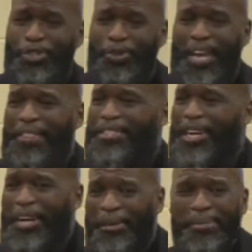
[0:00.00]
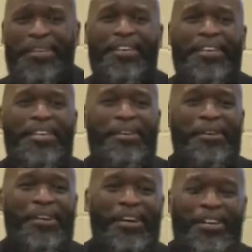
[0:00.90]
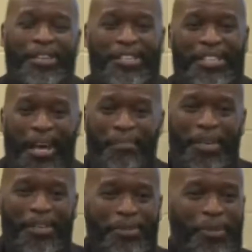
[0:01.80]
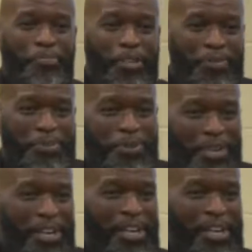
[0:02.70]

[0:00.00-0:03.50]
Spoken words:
short, got the job. They assigned me to be principal